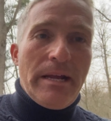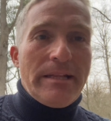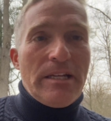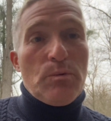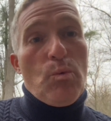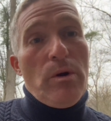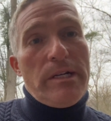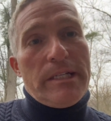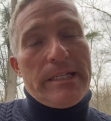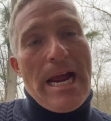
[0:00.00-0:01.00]
had this
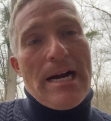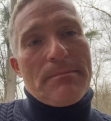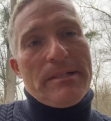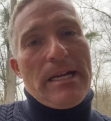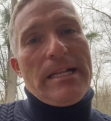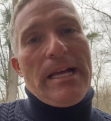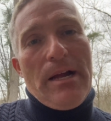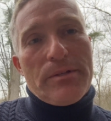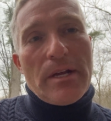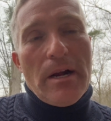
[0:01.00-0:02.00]
wood stacked beside the
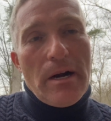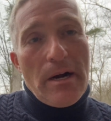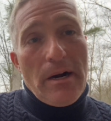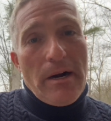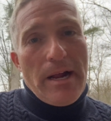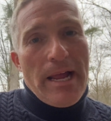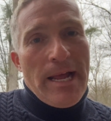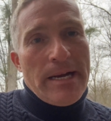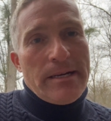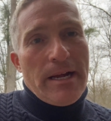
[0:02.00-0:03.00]
house.
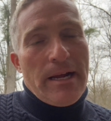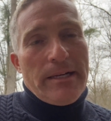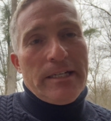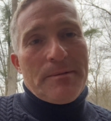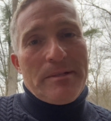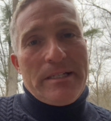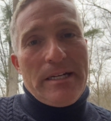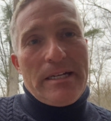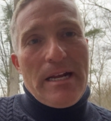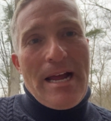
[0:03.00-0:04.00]
And uh, Elizabeth
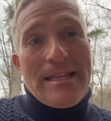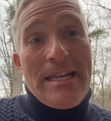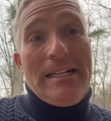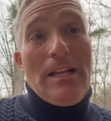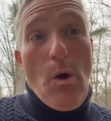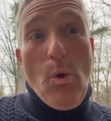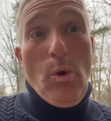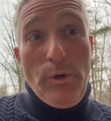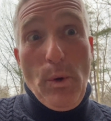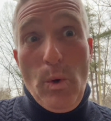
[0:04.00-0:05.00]
said, I think the
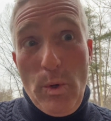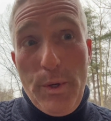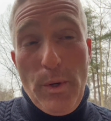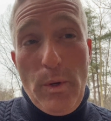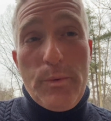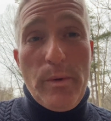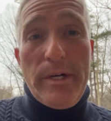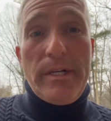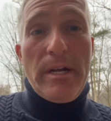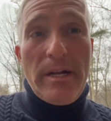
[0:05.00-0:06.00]
old, old, old
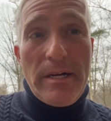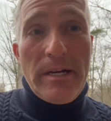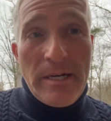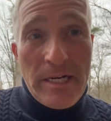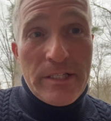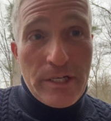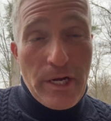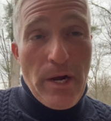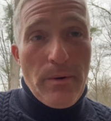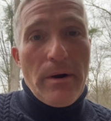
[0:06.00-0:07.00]
wood needs to
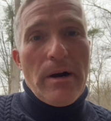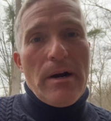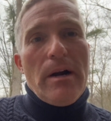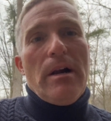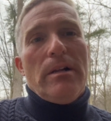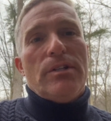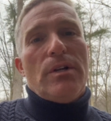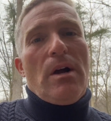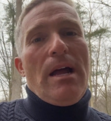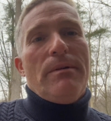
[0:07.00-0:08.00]
go.
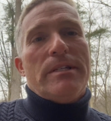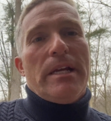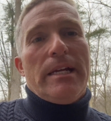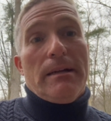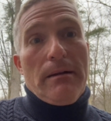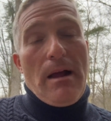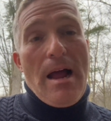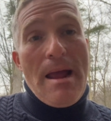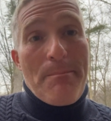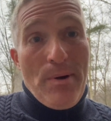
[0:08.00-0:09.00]
So I was like,
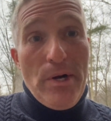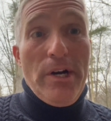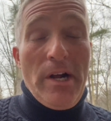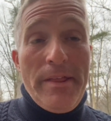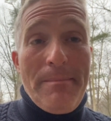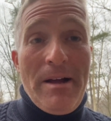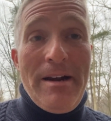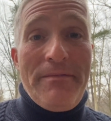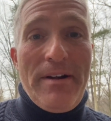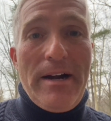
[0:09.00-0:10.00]
I put it on the
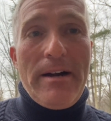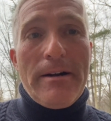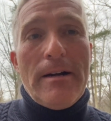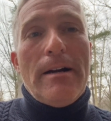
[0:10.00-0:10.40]
bonfire